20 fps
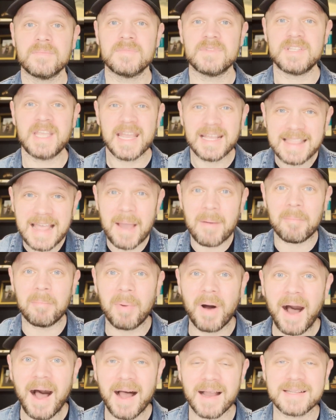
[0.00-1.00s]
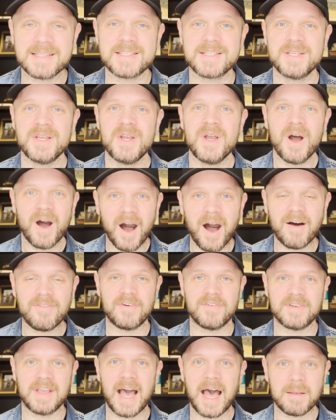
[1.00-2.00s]
take that box off
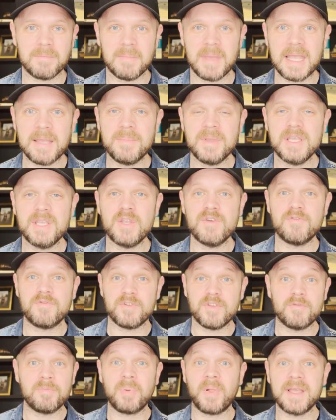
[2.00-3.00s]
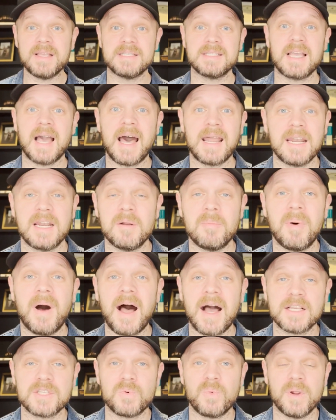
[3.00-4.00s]
of God. Maybe you've placed God in a
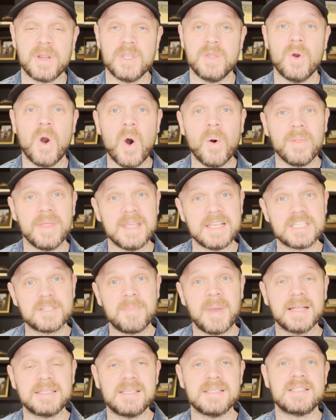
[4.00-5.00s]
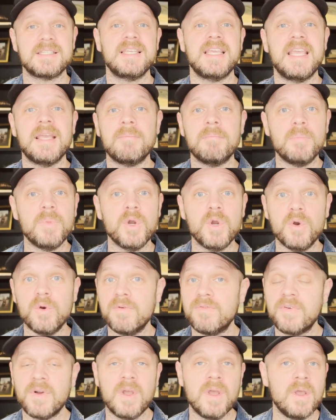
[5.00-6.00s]
box where you only expect to see him
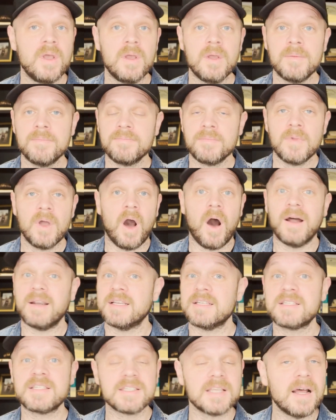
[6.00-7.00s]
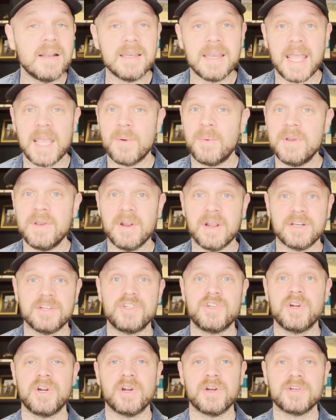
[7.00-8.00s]
move on a Sunday when you're at
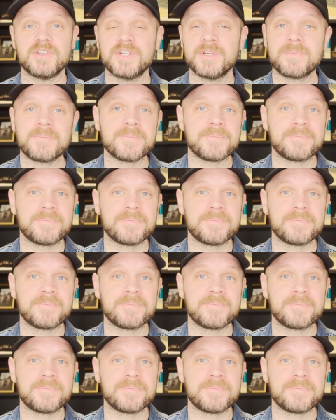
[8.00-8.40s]
church.